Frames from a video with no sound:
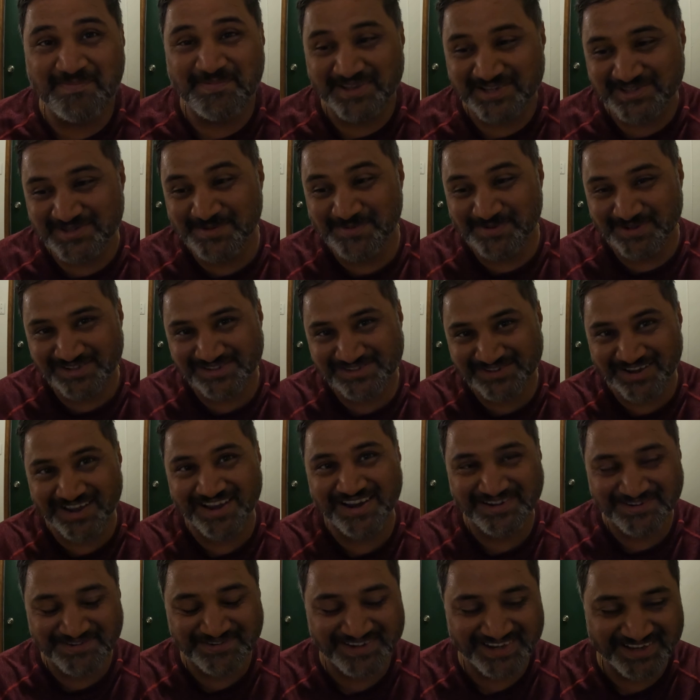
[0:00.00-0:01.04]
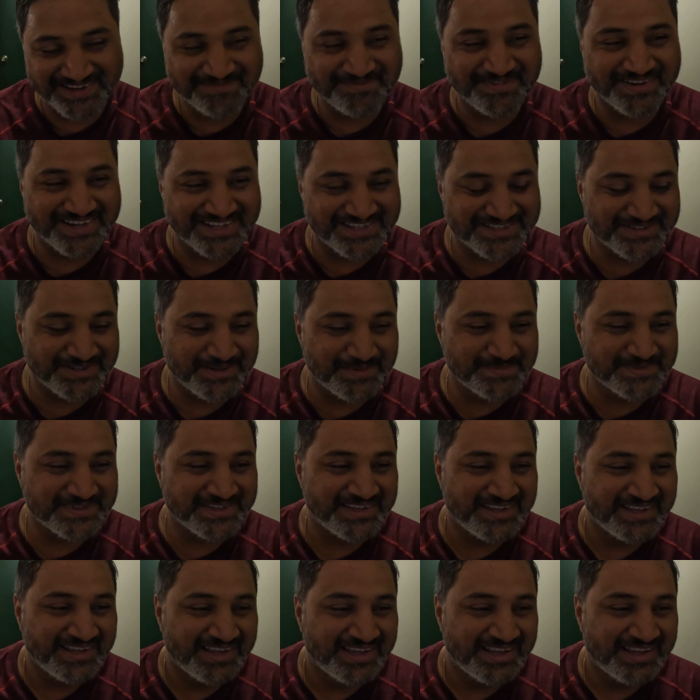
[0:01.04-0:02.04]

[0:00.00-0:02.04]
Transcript: up as well so I had to take many stops.